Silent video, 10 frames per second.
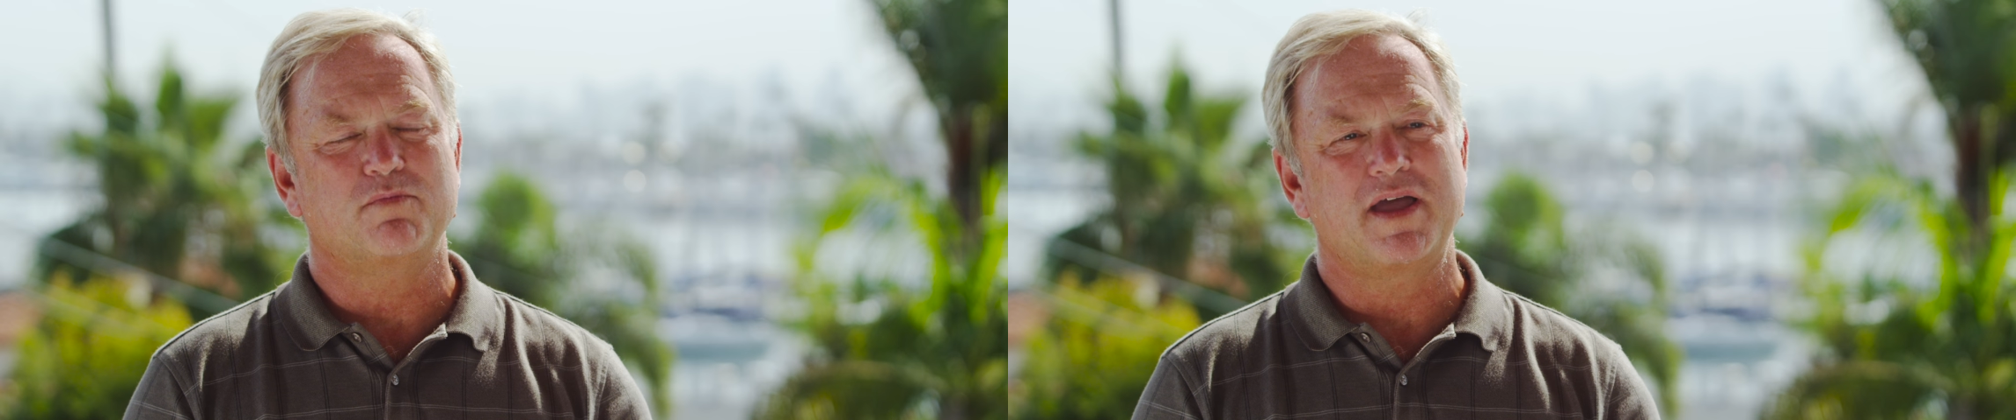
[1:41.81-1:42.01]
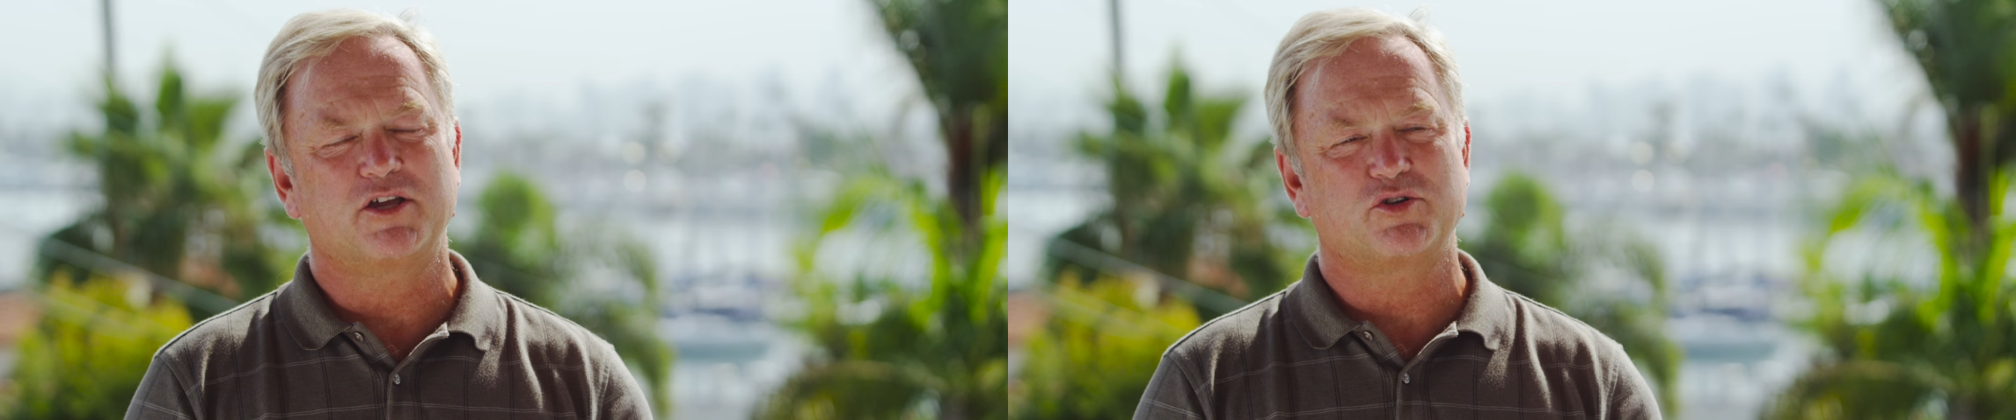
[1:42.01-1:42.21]

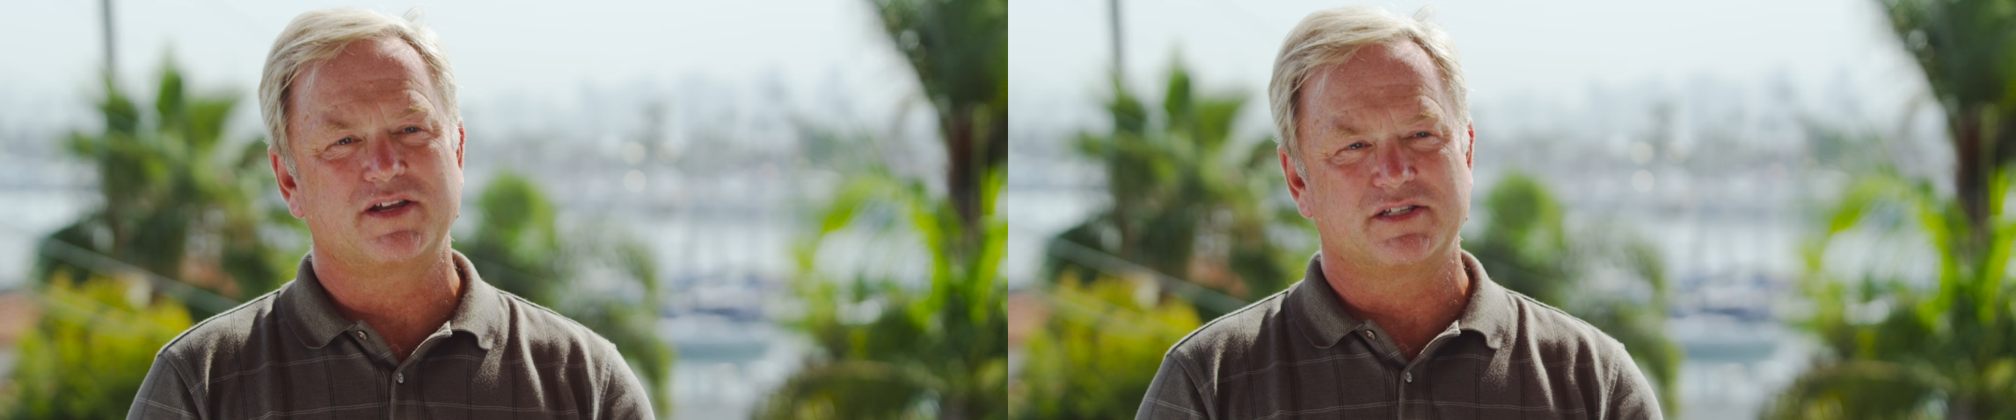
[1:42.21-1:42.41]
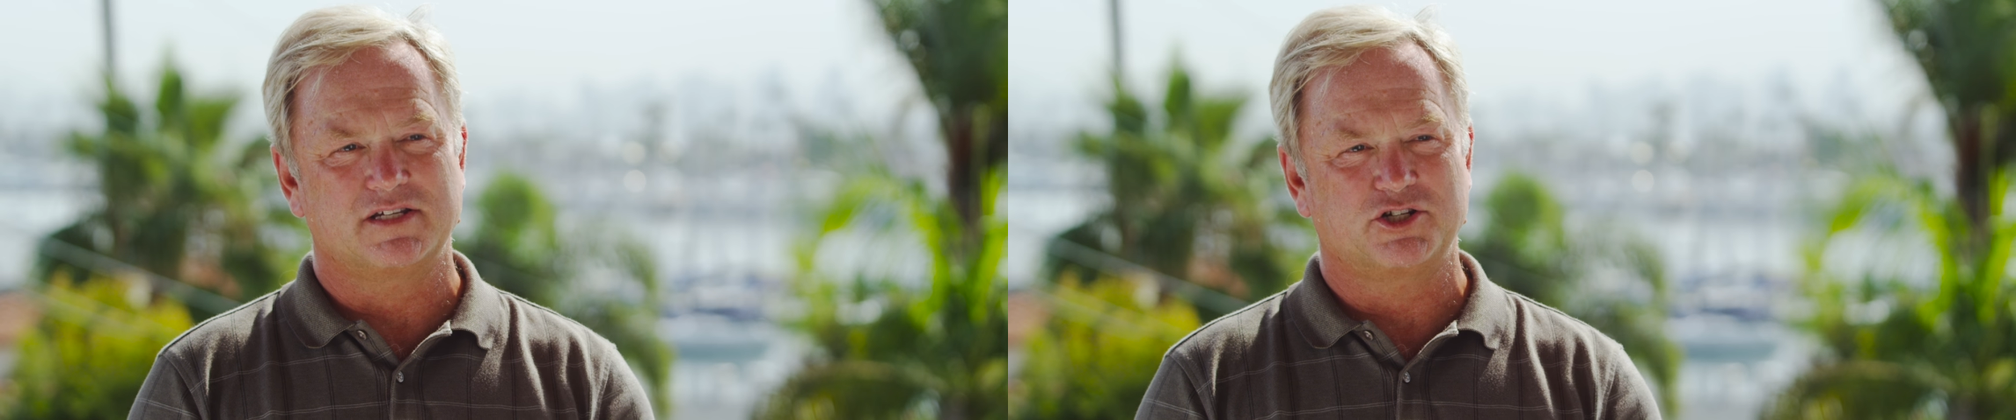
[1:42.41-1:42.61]
make
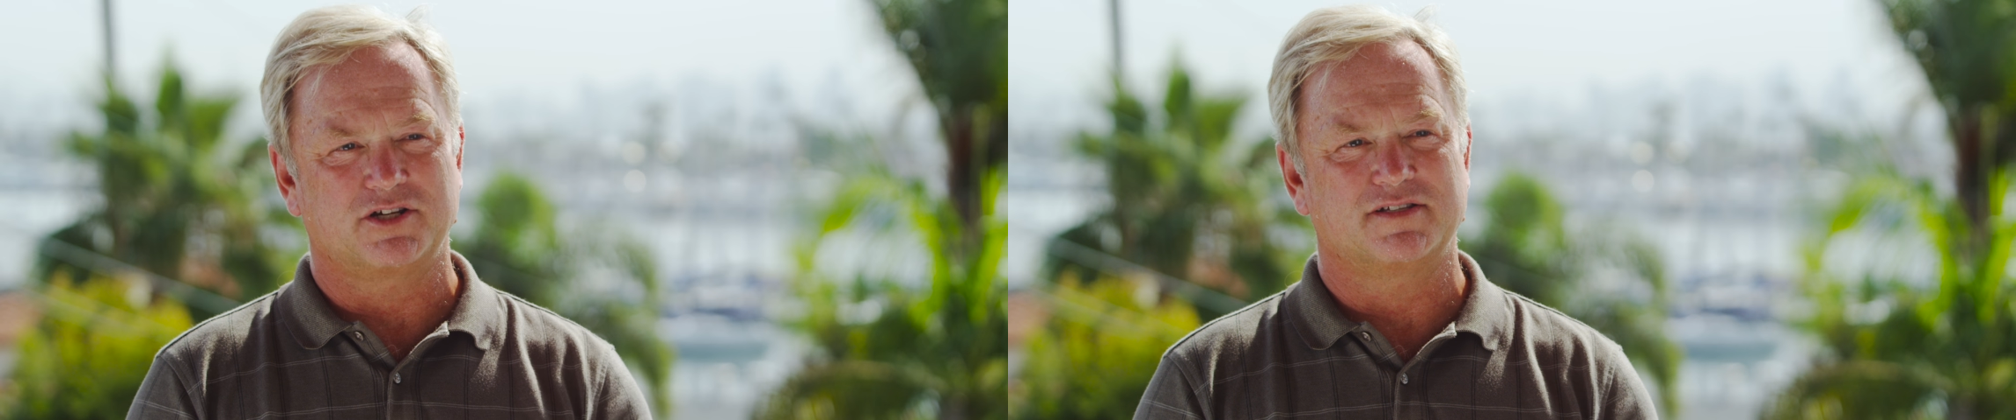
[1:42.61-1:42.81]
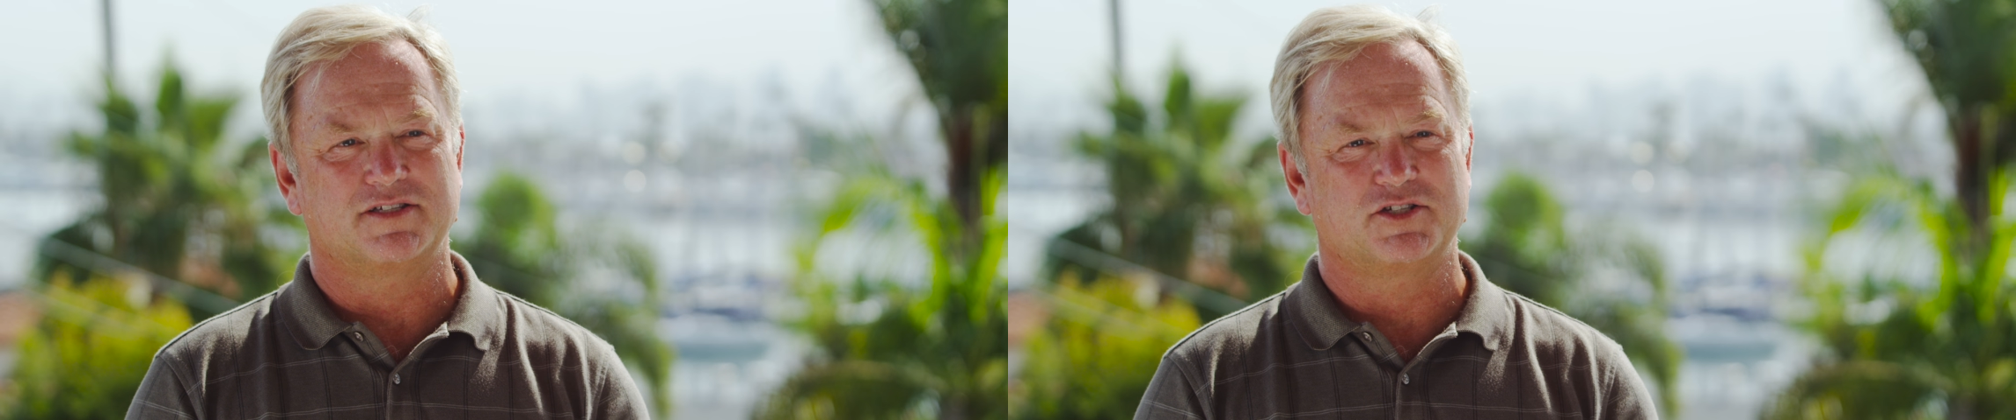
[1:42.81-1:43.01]

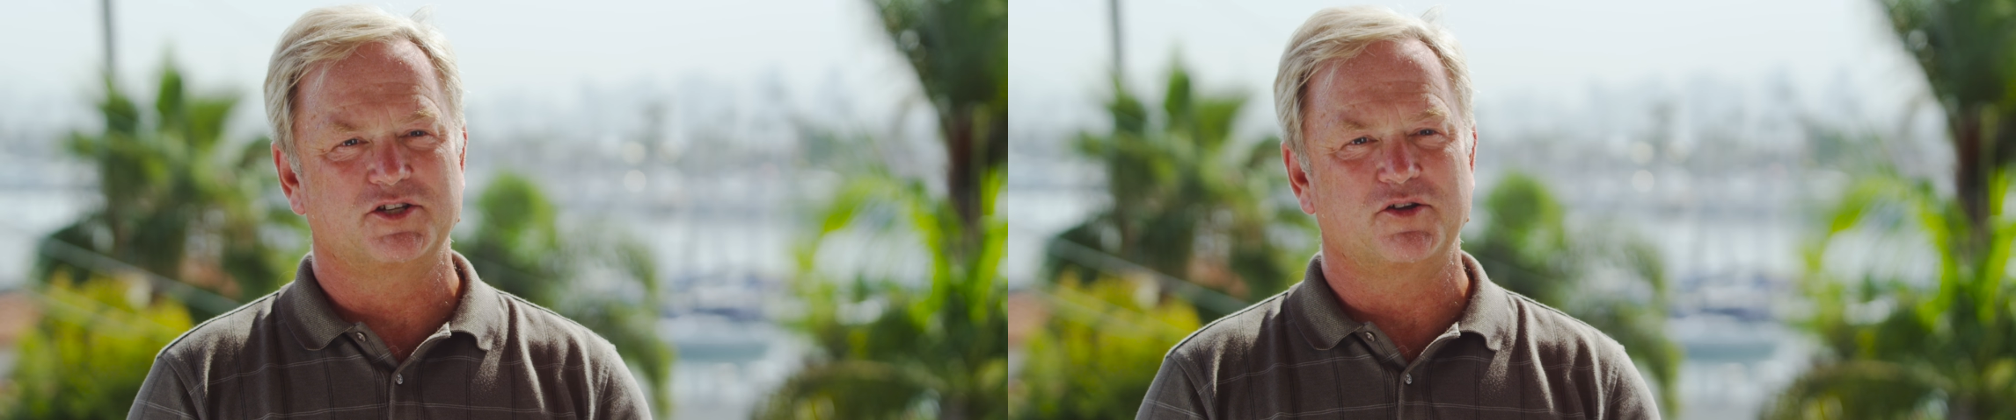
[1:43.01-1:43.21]
transitions,